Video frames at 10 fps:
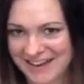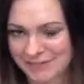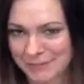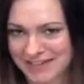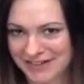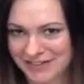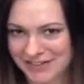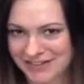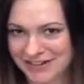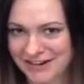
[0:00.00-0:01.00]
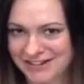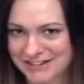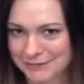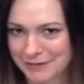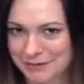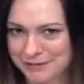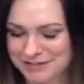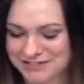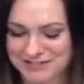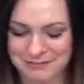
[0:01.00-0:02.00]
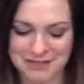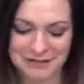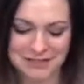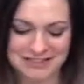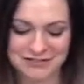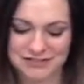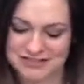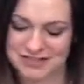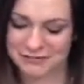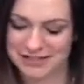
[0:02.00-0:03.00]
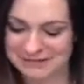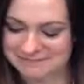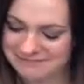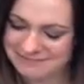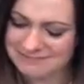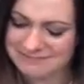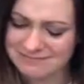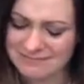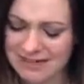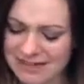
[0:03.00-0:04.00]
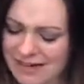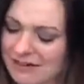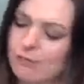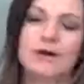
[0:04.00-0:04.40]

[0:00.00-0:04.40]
everybody out there in the audience might be able to do something quite interesting with it. Now I